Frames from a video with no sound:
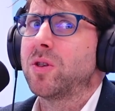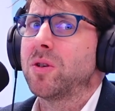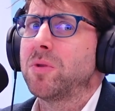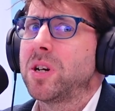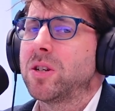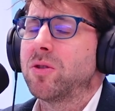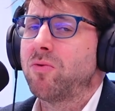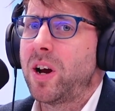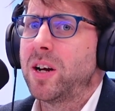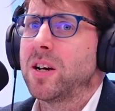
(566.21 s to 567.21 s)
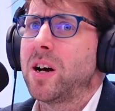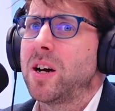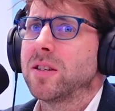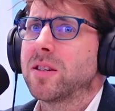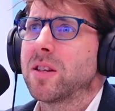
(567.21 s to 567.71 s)
that we need to
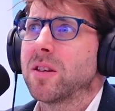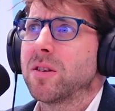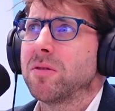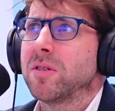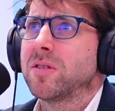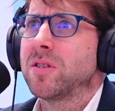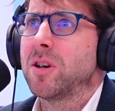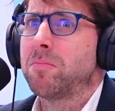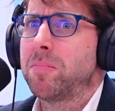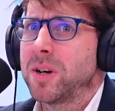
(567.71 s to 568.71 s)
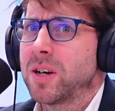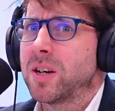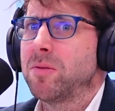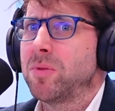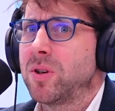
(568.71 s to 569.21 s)
recognise that there is a bigger
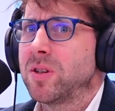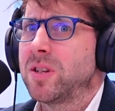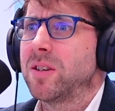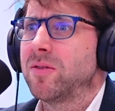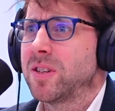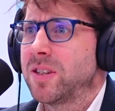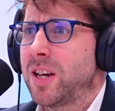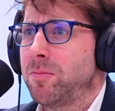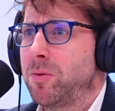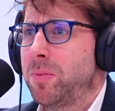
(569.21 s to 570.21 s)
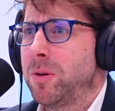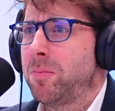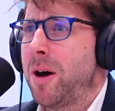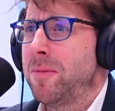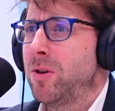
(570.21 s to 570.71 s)
community of disabled
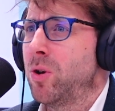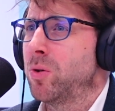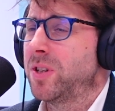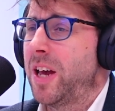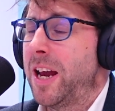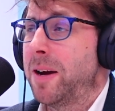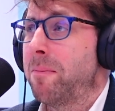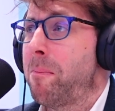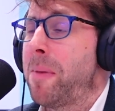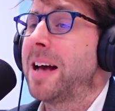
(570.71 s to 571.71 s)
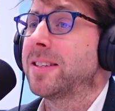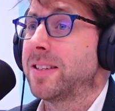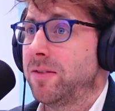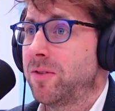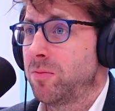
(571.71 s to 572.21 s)
people. You're saying
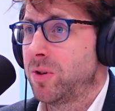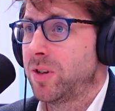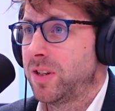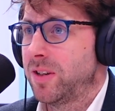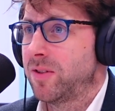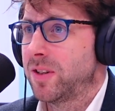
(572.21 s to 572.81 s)
massive community of